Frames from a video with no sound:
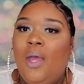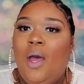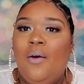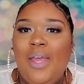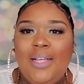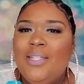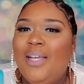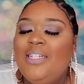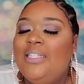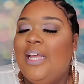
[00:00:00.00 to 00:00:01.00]
Oh yeah, it's good.
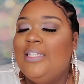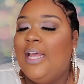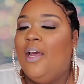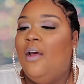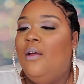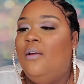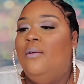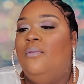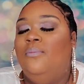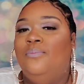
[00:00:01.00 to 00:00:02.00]
It just tastes like
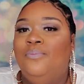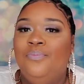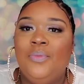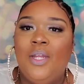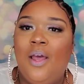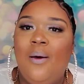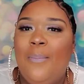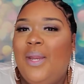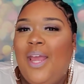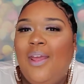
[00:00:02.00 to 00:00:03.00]
a
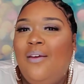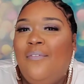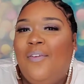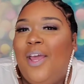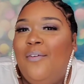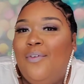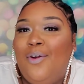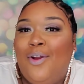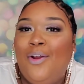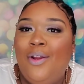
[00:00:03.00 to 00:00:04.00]
banana
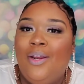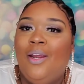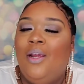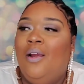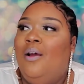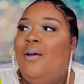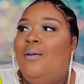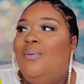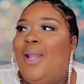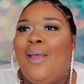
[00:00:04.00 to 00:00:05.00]
flavored,
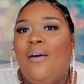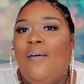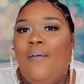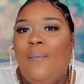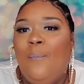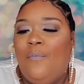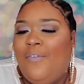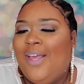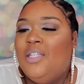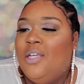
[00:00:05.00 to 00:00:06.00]
like
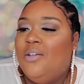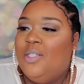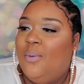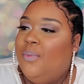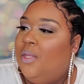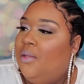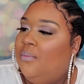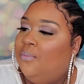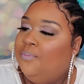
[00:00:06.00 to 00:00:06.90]
Fanta or something.